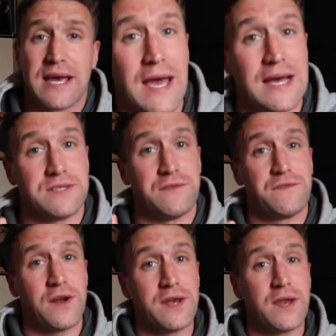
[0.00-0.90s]
It has the
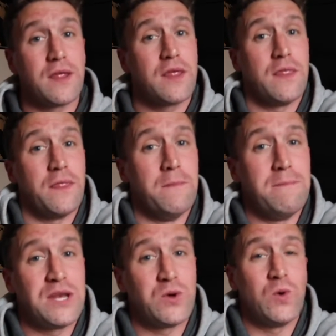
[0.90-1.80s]
front, the
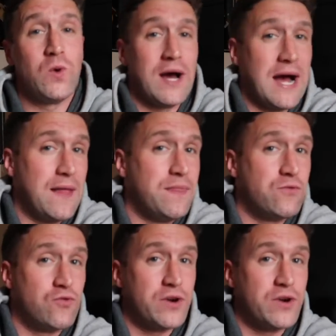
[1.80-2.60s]
middle, and the